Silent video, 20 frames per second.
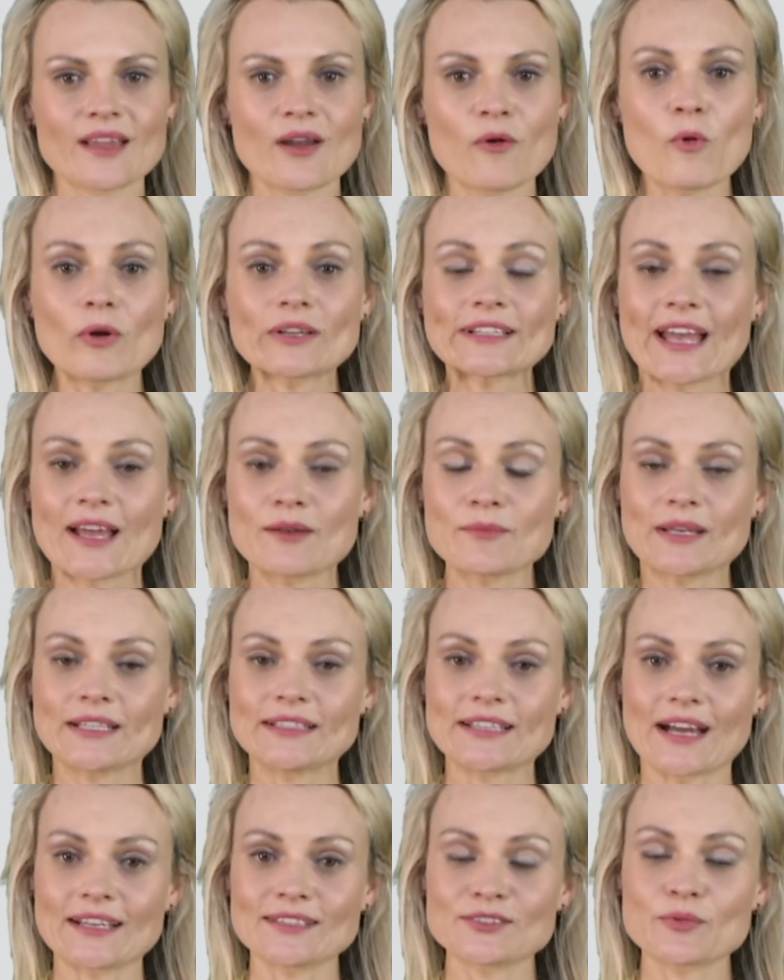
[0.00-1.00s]
What can be
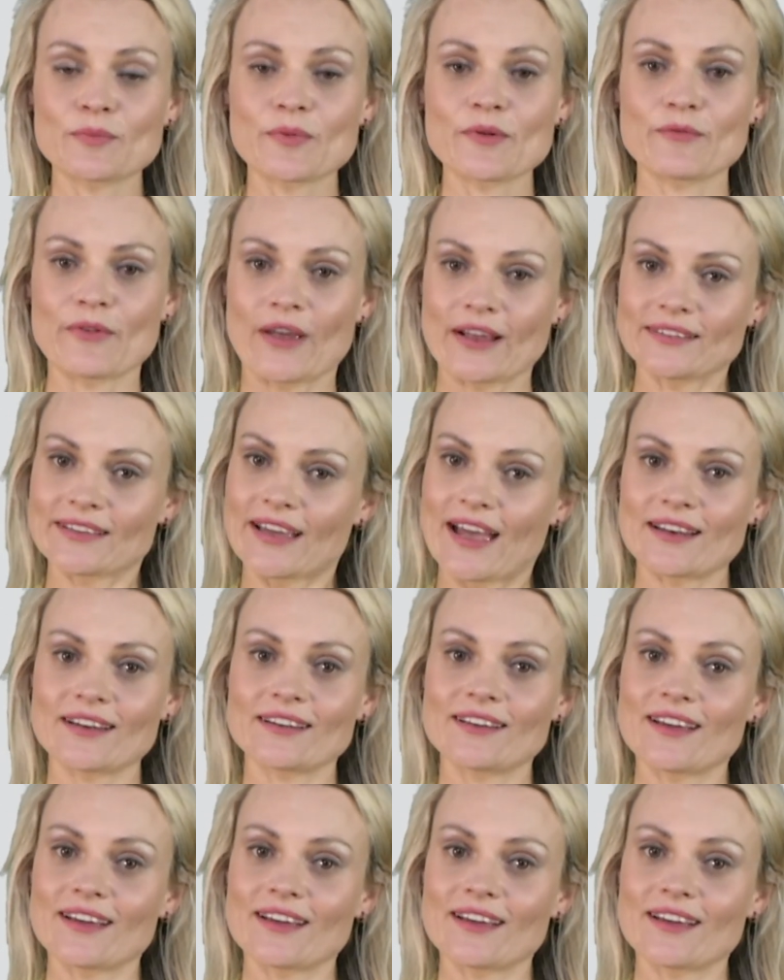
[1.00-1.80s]
done to prevent Candida